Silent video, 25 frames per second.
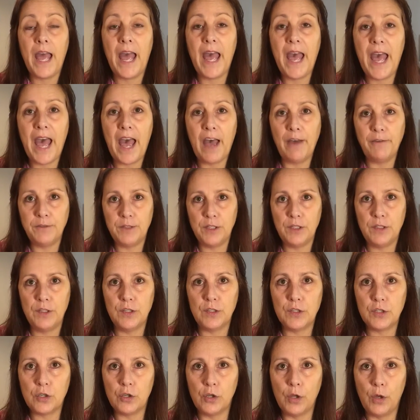have to
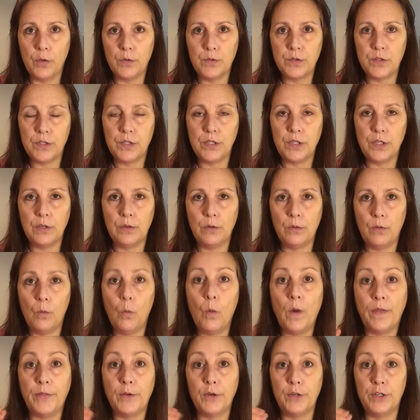disclose to you
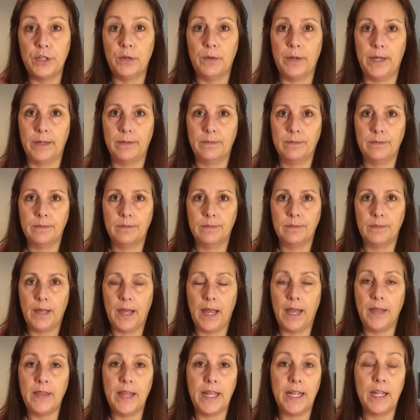what they're doing,
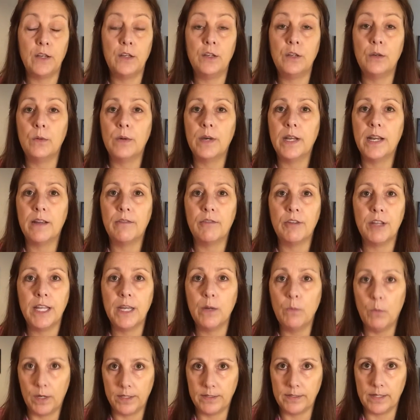and they can do whatever they
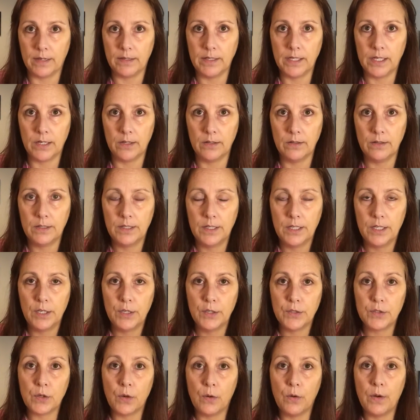want down here.
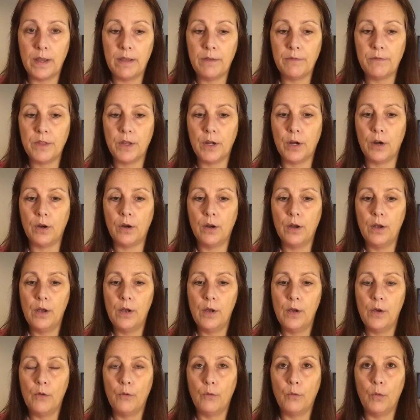So if they're
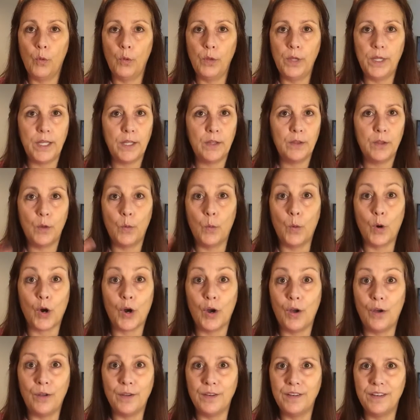ruling the
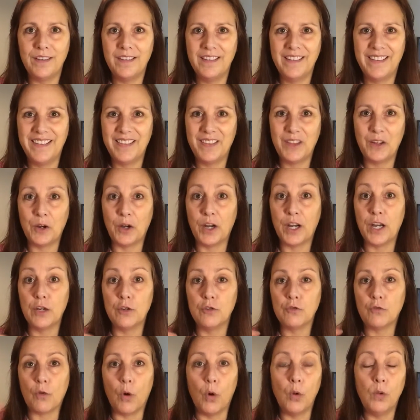world, they're
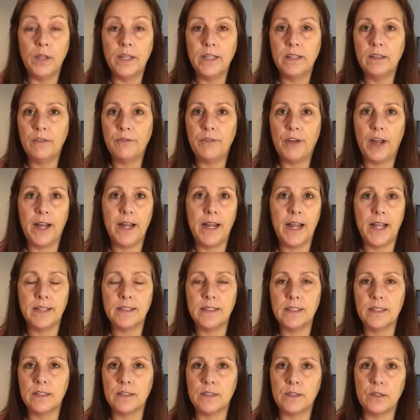controlling the
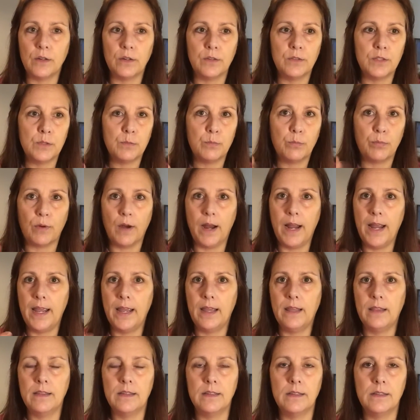finances, they're
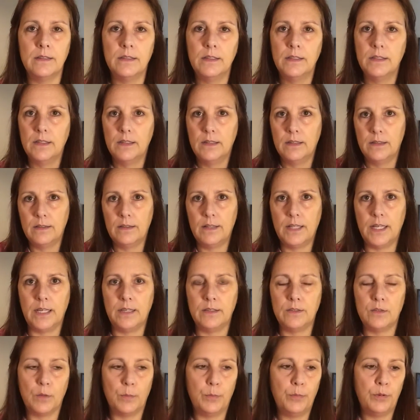spraying the
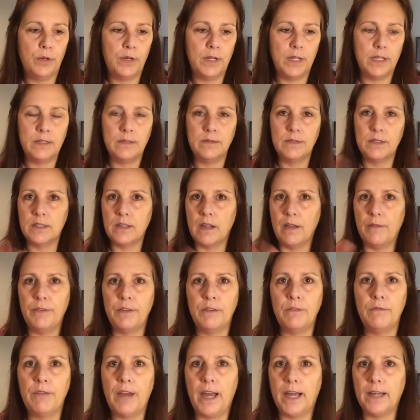things, they're putting stuff
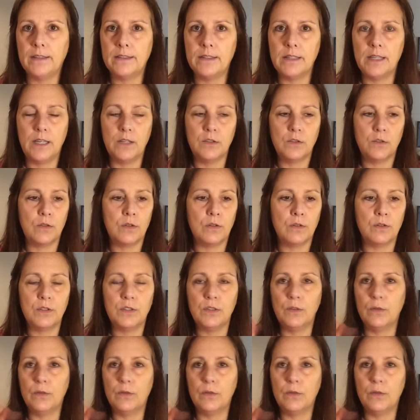in vaccines, or they're